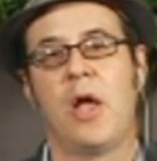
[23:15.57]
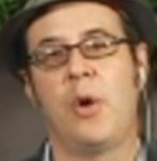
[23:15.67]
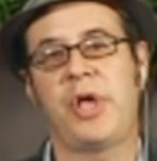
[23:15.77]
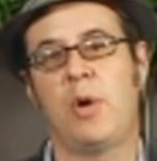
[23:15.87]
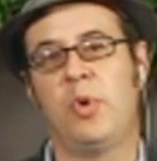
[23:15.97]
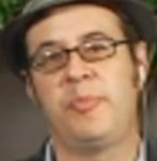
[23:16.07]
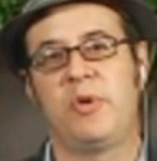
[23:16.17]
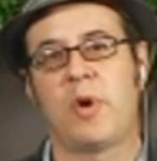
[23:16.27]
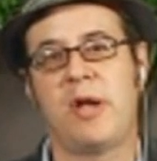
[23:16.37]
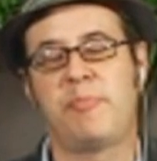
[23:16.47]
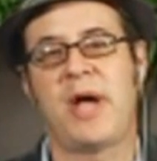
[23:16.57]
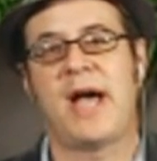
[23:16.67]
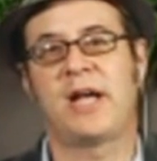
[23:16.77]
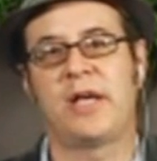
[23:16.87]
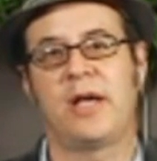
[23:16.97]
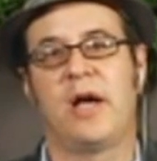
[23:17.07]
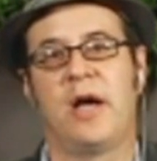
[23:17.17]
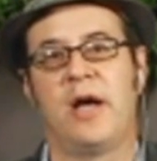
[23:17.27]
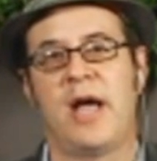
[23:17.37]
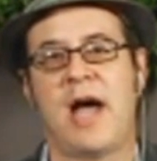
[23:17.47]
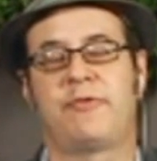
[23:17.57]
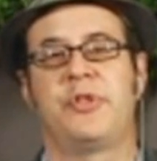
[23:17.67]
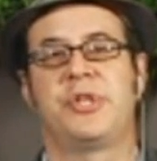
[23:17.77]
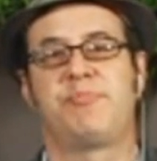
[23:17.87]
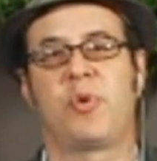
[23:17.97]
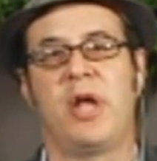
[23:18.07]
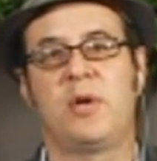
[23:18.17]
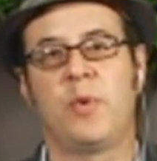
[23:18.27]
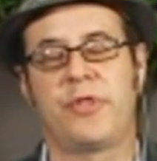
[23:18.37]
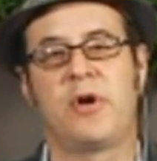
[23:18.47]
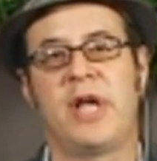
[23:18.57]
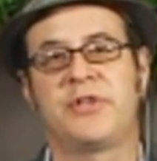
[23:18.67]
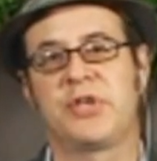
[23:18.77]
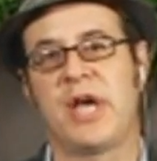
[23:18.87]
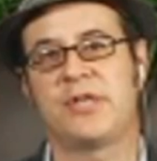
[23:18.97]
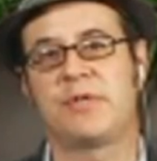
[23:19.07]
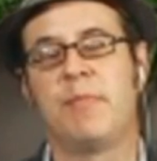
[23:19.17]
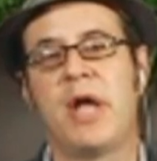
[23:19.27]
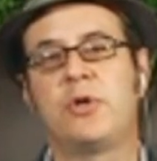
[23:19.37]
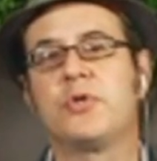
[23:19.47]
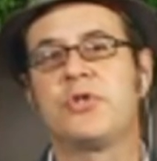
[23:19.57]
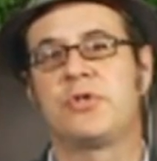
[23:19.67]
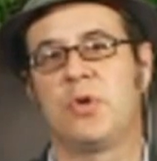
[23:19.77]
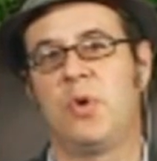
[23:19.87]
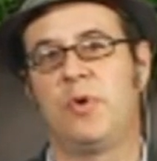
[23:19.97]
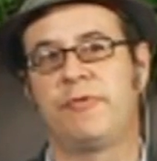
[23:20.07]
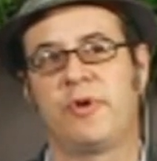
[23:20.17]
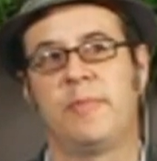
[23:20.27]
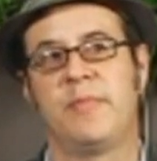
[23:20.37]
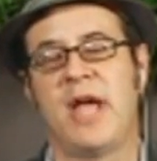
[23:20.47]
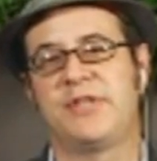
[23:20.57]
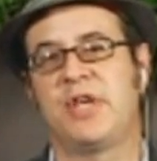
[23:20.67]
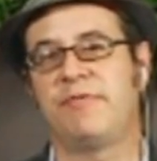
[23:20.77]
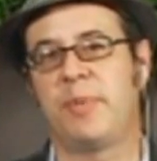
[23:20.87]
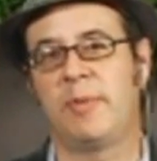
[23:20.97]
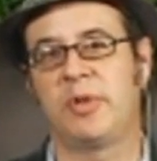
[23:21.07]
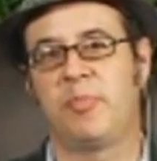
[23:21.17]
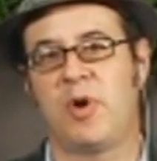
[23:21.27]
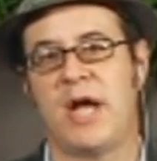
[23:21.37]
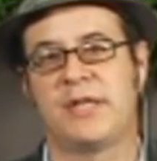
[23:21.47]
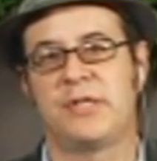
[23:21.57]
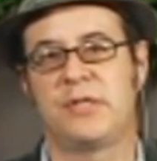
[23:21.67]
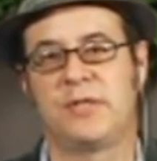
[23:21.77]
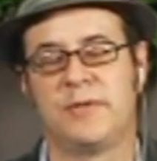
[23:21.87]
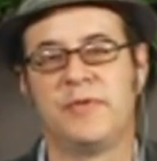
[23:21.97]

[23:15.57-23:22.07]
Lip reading: Okay, we'll be right back after this break with our next guest, Michael Stoll from SF Public Press.